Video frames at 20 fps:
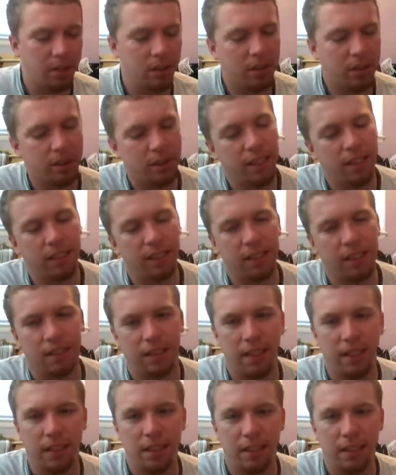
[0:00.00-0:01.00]
It just has
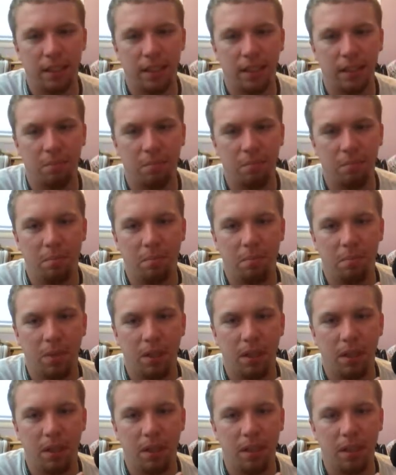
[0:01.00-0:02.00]
a STX
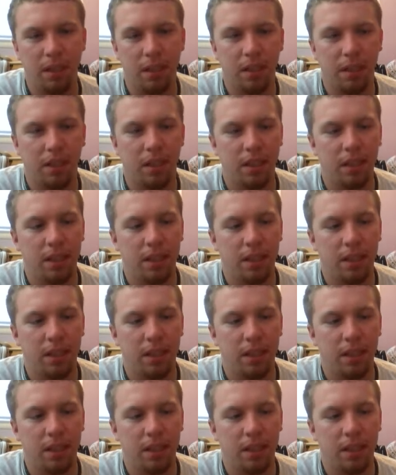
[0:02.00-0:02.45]
butt on it,